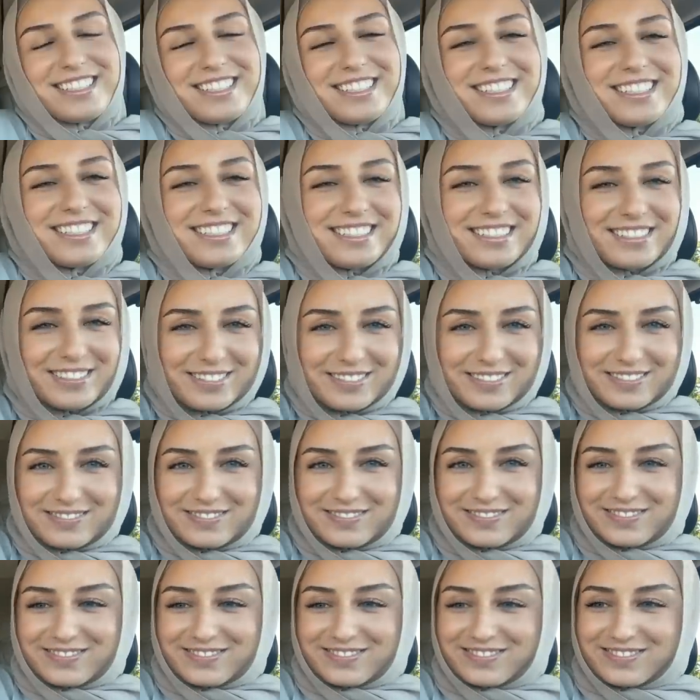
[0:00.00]

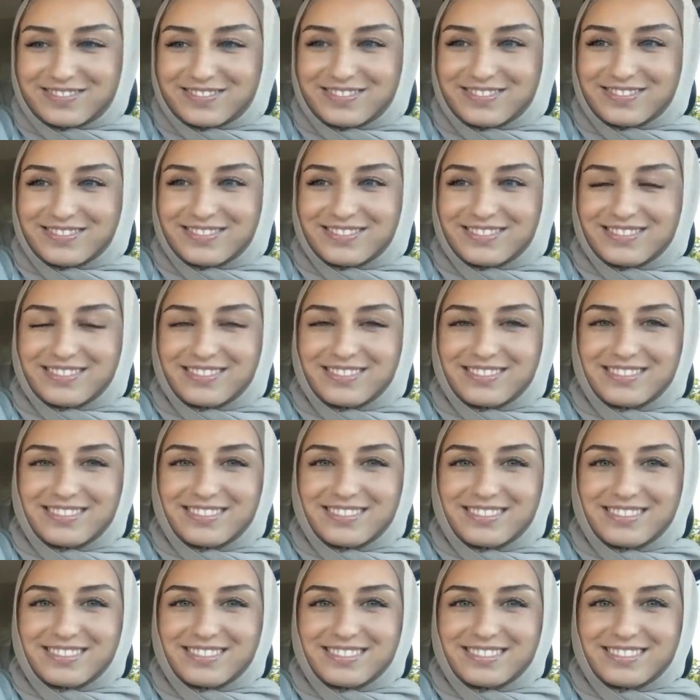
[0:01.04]

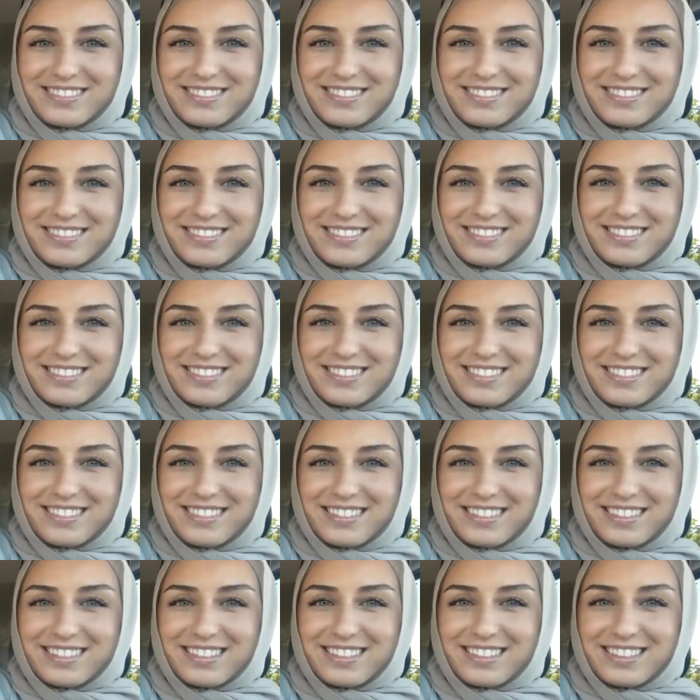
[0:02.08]

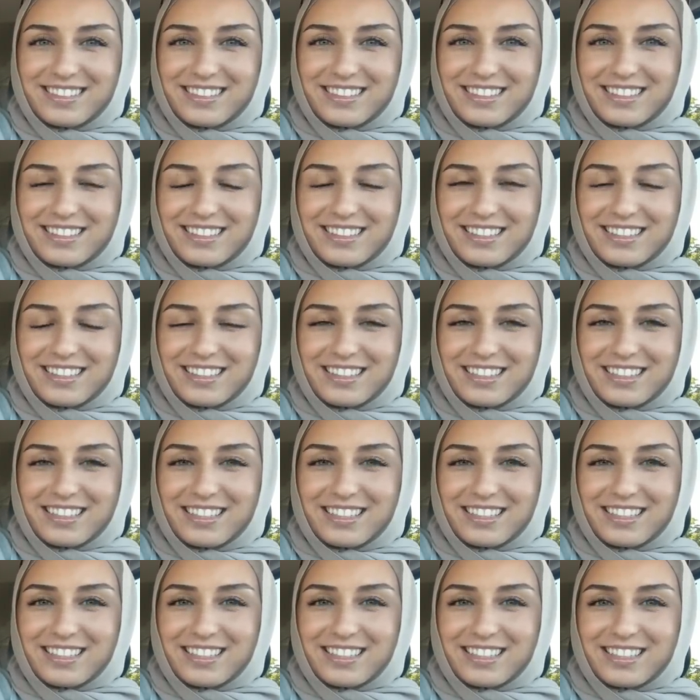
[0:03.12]

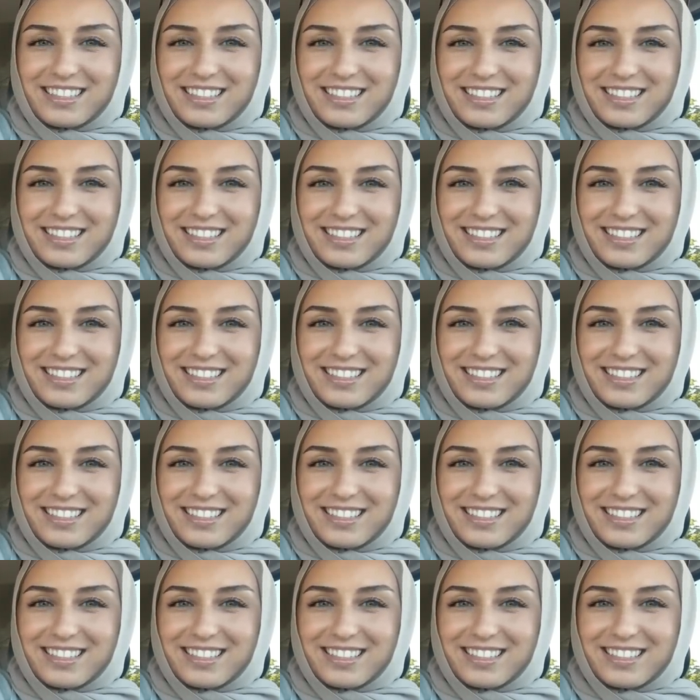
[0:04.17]
(not speaking)